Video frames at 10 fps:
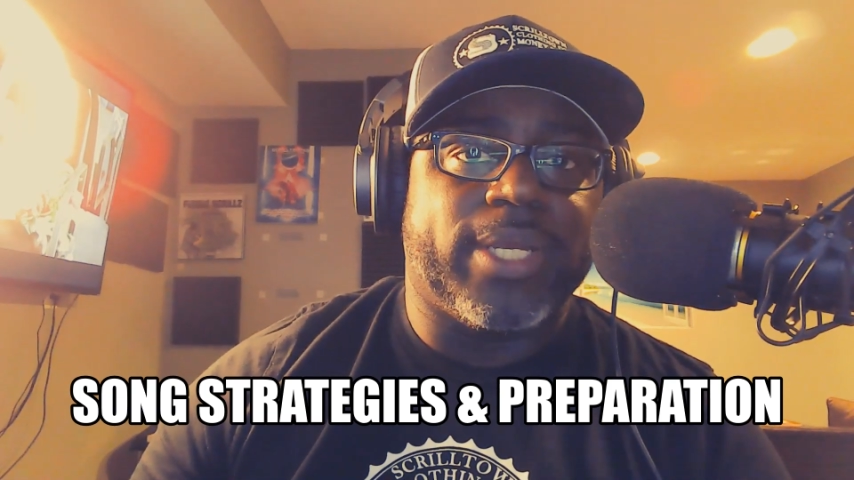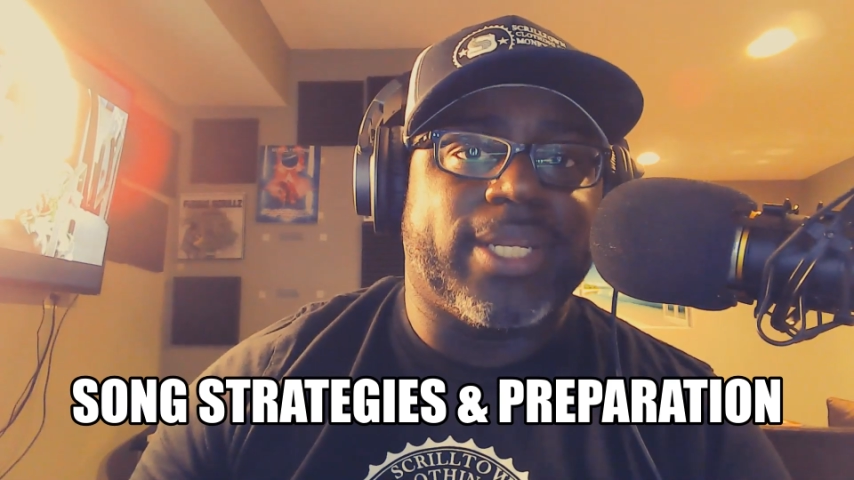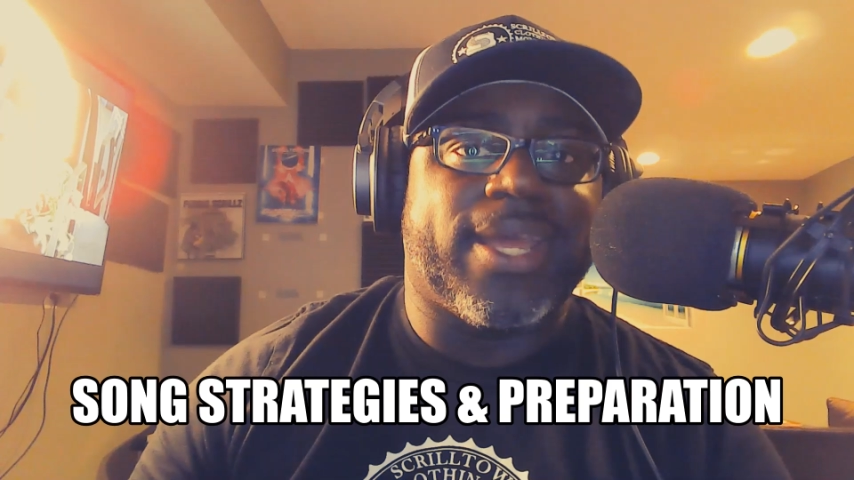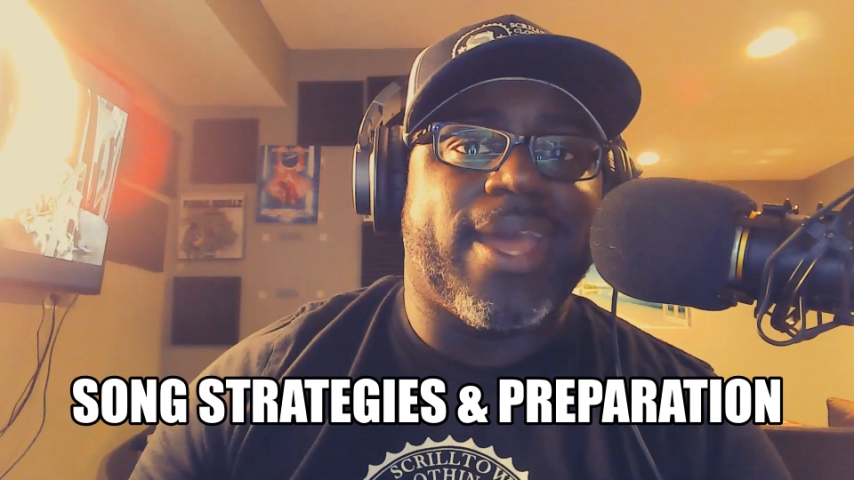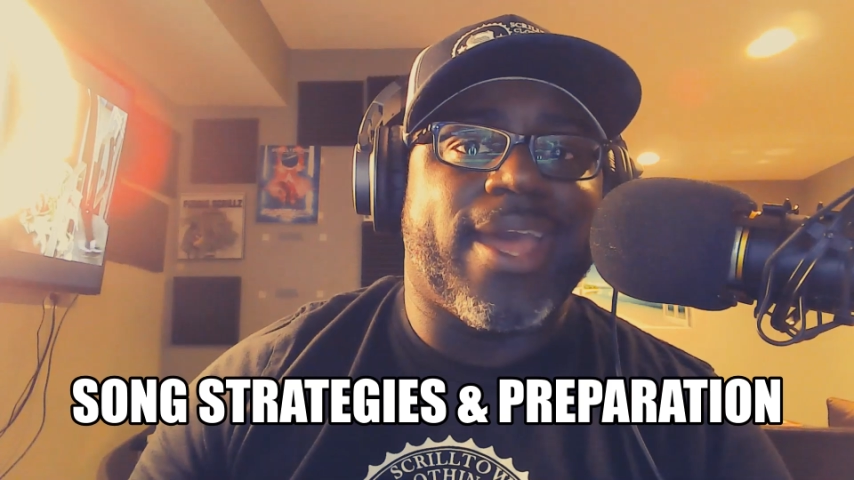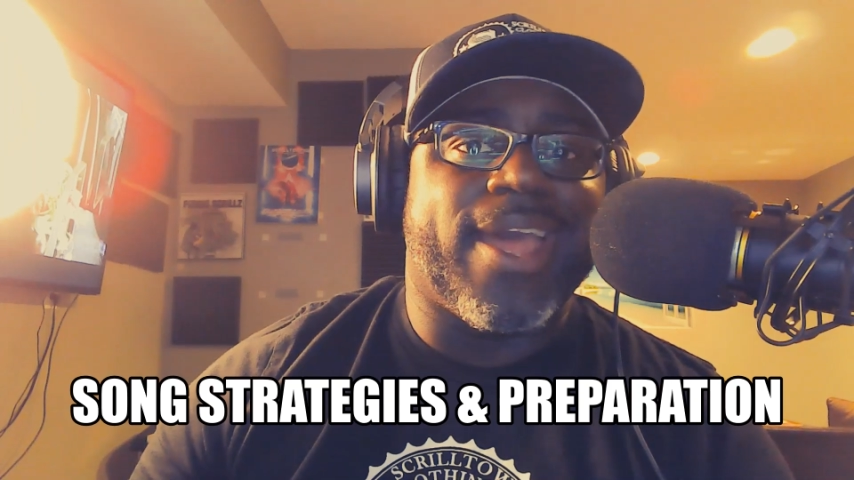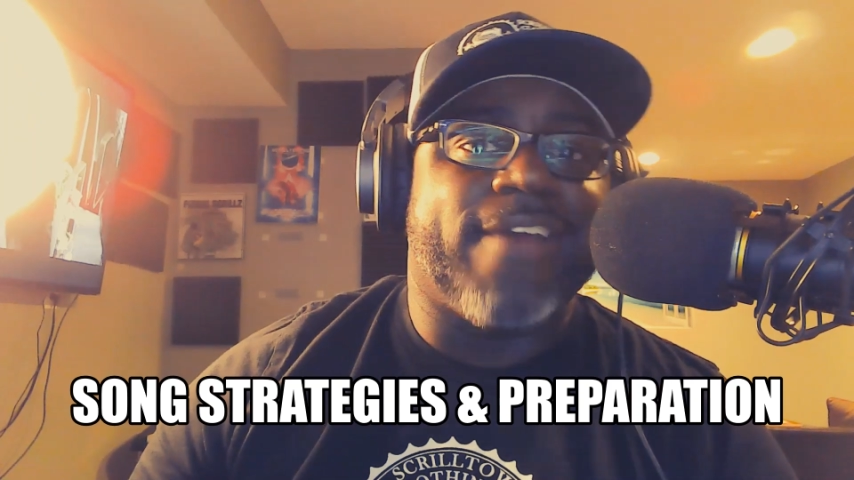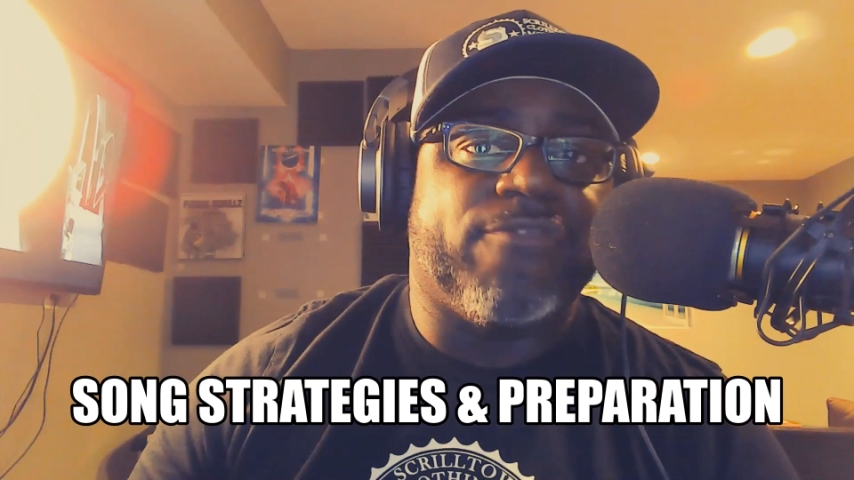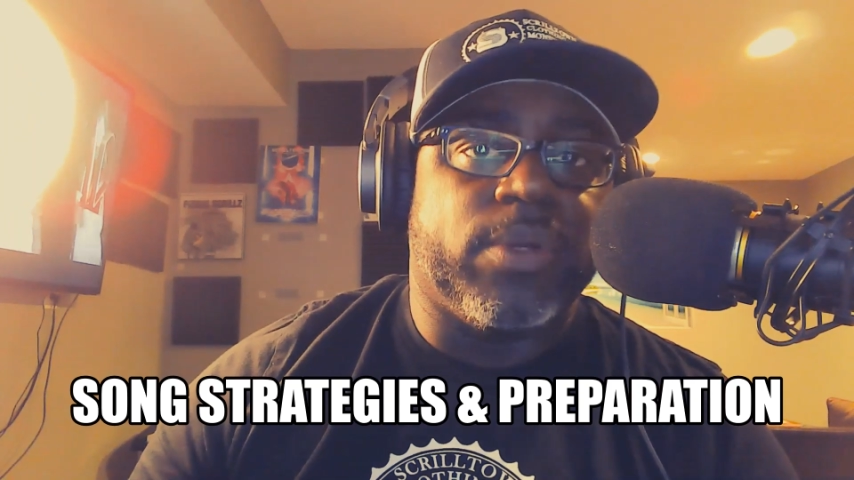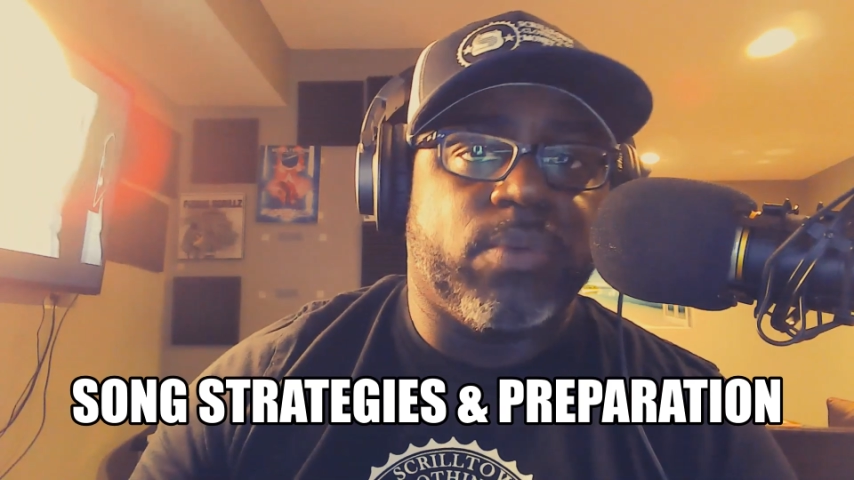it
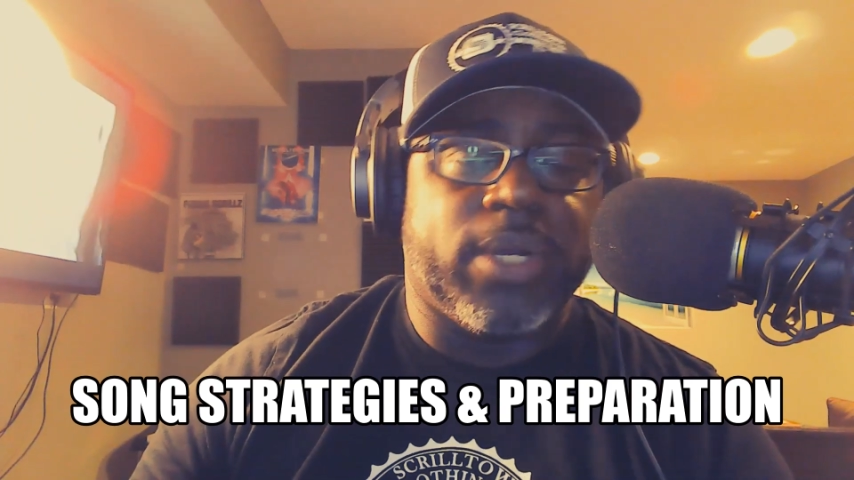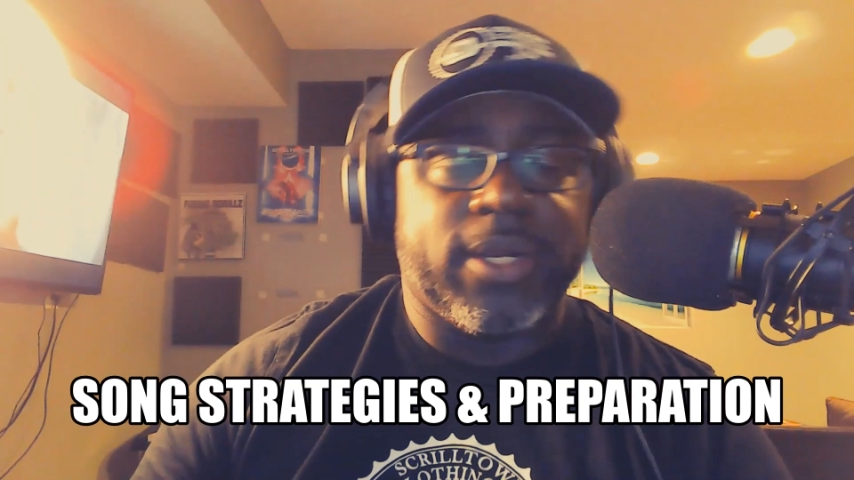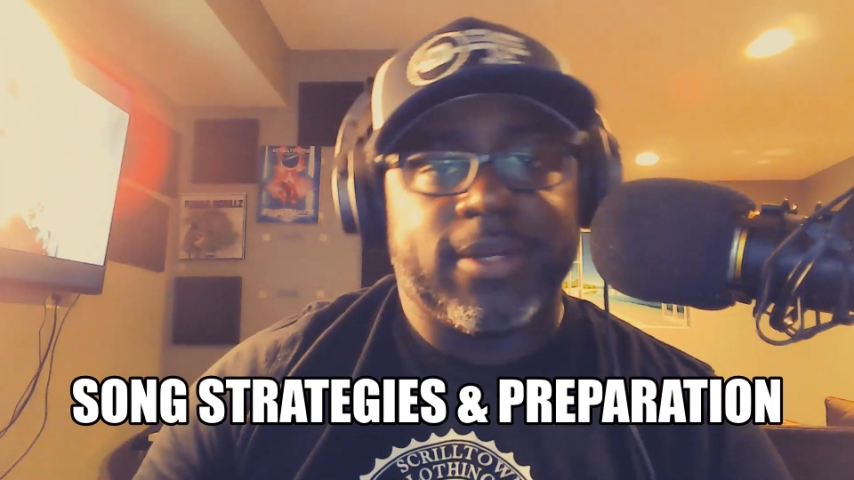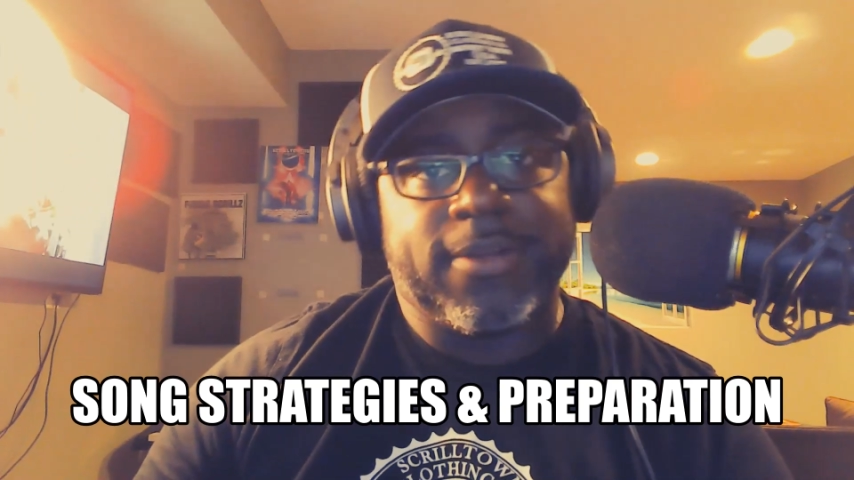everywhere.